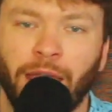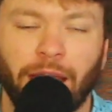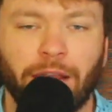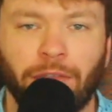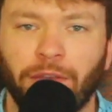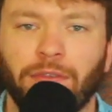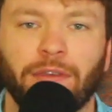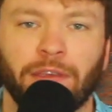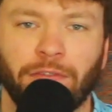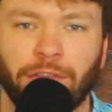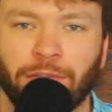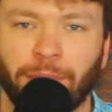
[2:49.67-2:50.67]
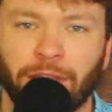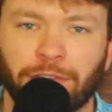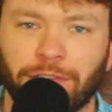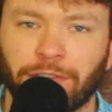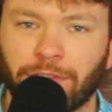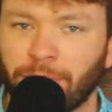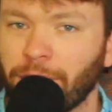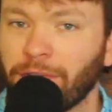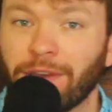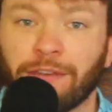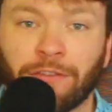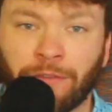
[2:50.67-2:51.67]
And I think the EV space is something
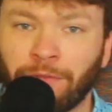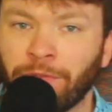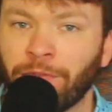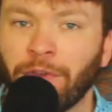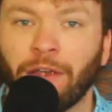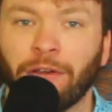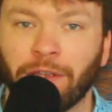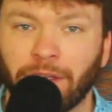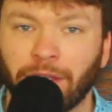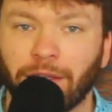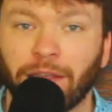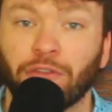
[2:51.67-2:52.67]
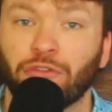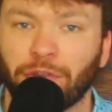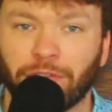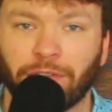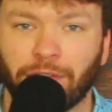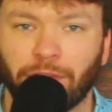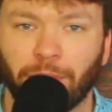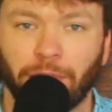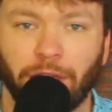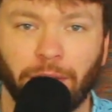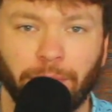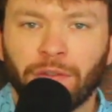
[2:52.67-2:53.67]
that is very interesting to
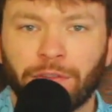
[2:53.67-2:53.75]
me.